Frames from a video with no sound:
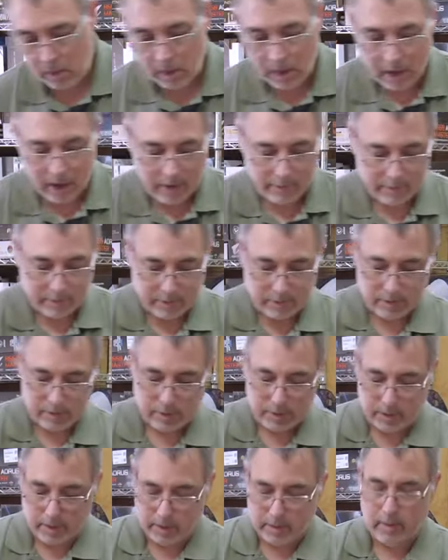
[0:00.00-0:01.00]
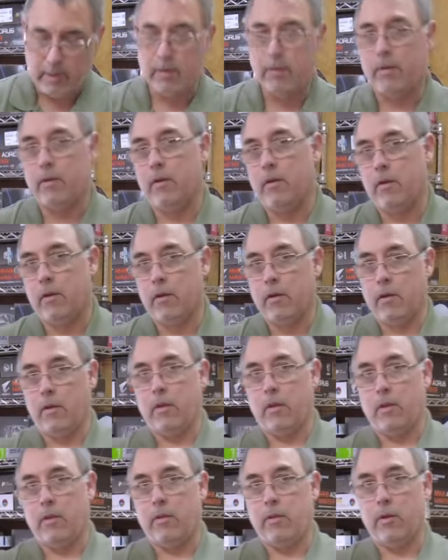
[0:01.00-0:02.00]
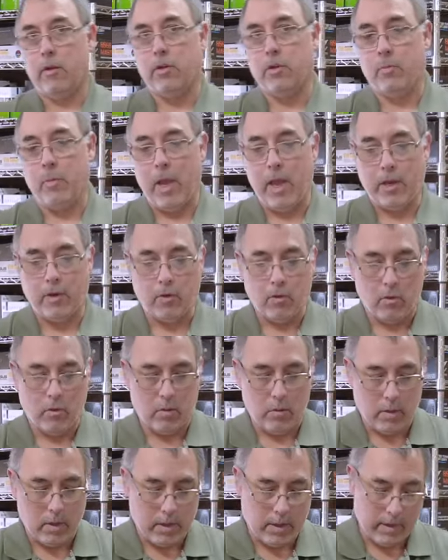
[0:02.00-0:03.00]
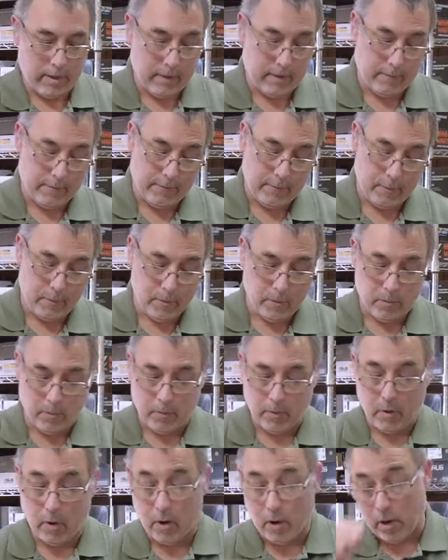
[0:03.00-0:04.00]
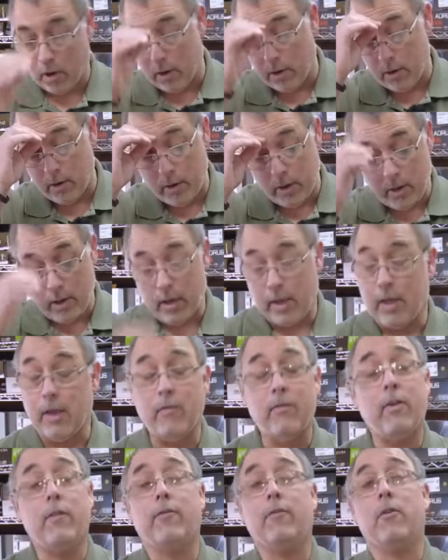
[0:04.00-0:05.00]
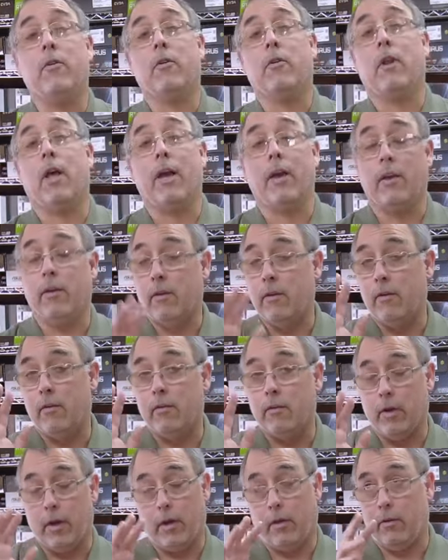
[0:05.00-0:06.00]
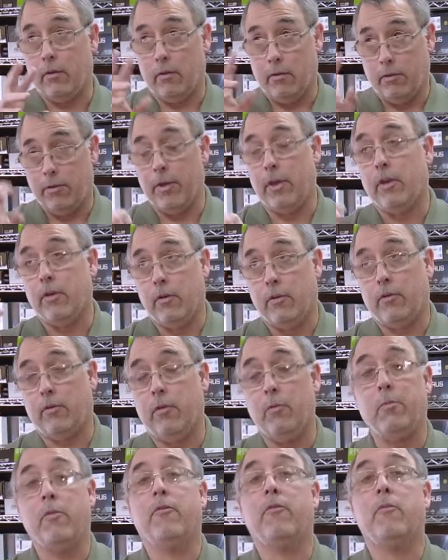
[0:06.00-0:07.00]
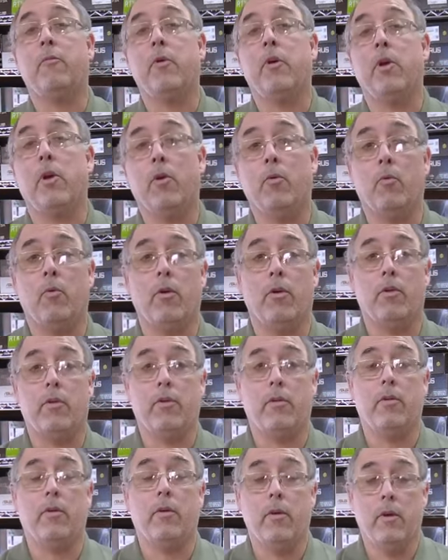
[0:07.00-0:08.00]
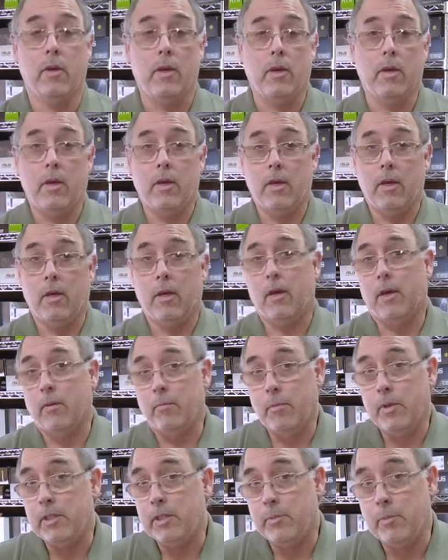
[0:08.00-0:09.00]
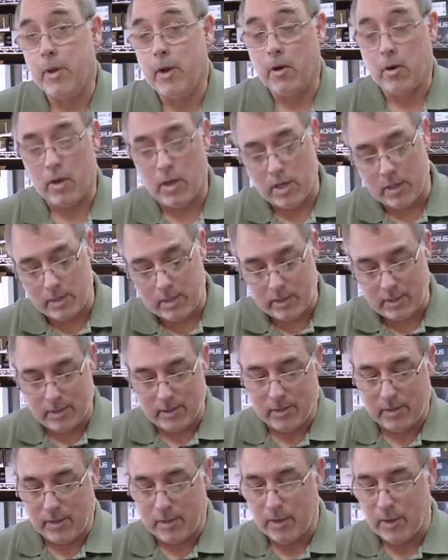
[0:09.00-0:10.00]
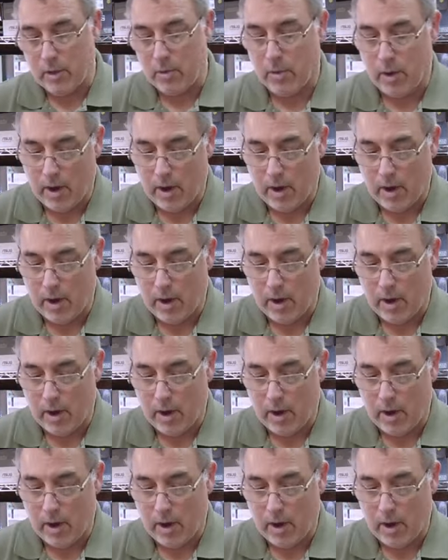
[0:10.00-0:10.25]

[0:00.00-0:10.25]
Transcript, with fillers: obviously there's your manual. If you are, even if you're like, like you think you're super familiar with uh, PCP air guns, you know,